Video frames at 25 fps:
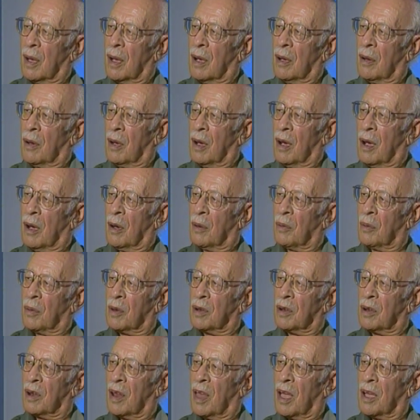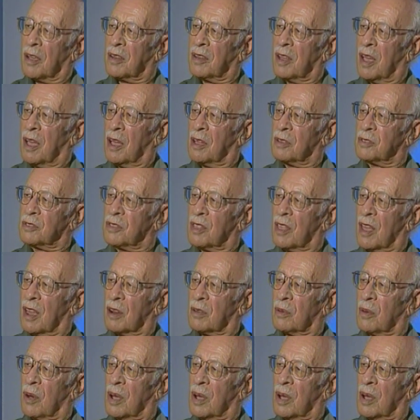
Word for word: I, I wouldn't like to answer that